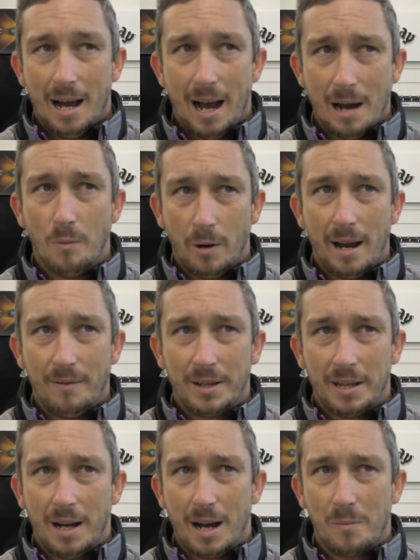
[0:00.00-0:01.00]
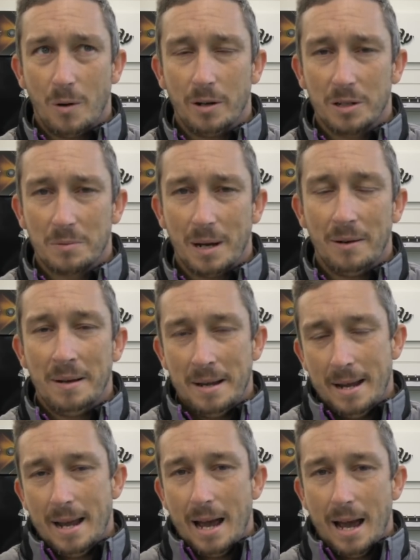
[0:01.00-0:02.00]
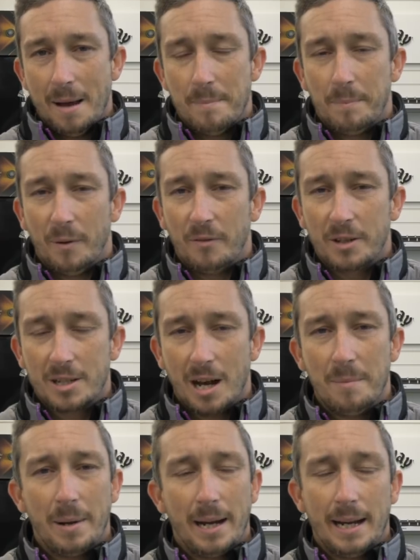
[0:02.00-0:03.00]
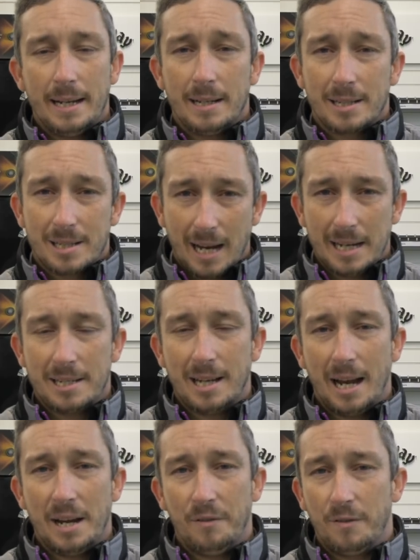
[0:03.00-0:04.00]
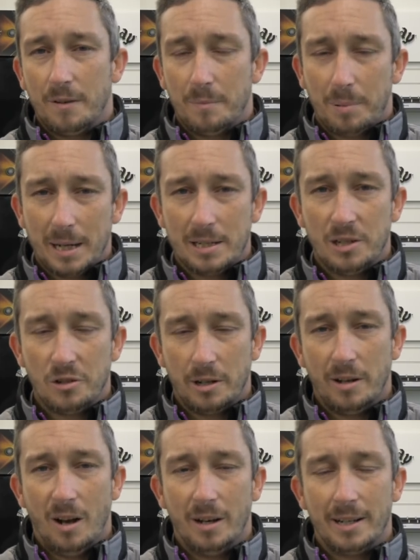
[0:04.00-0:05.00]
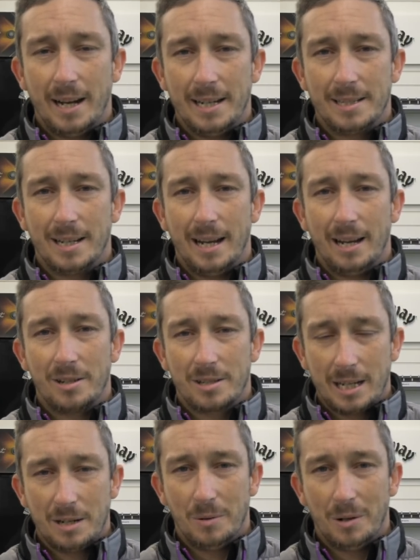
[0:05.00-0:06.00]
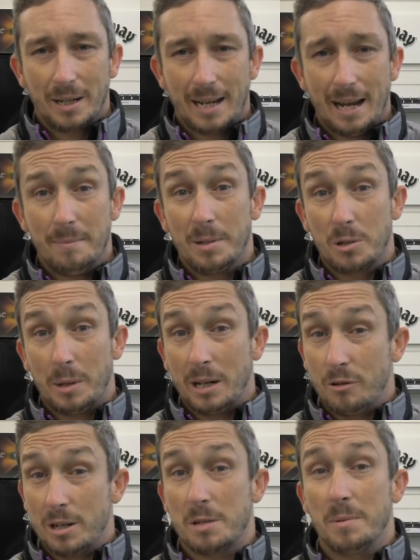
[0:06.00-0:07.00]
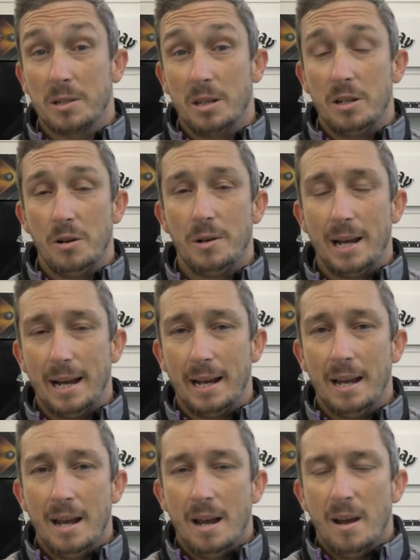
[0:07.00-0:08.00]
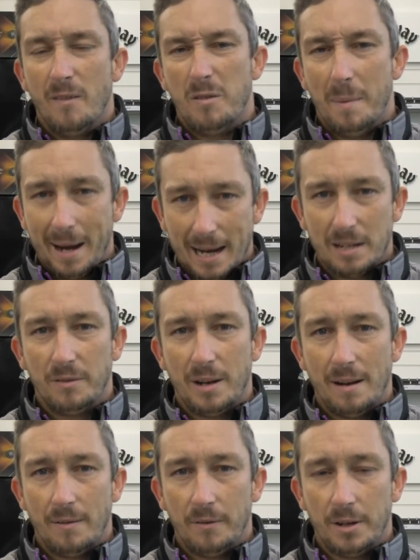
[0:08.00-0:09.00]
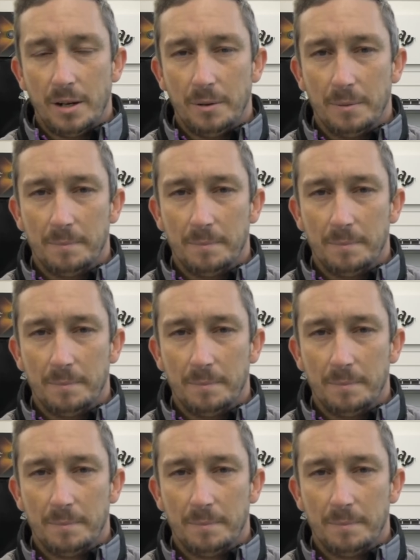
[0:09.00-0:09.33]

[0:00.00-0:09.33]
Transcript: I want everything I want as well. But for the time being, stay safe, please enjoy the holidays, and I'll see you all again between Christmas and New Year for my end of year review.